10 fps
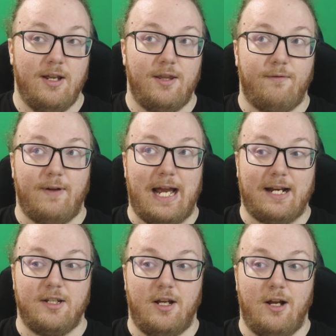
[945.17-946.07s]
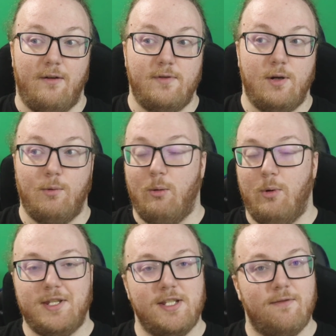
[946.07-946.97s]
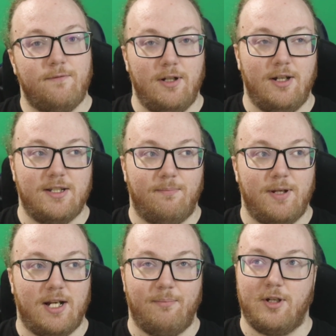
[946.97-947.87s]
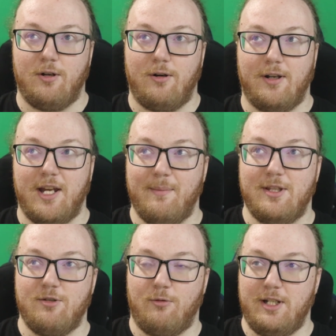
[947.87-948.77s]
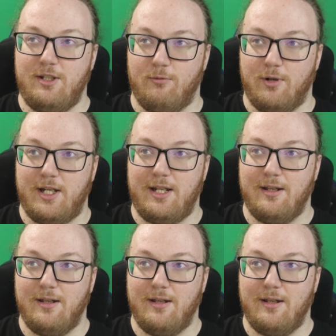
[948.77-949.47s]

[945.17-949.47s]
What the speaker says: the fact of, well, what does it feel like to pick up the card game in 2020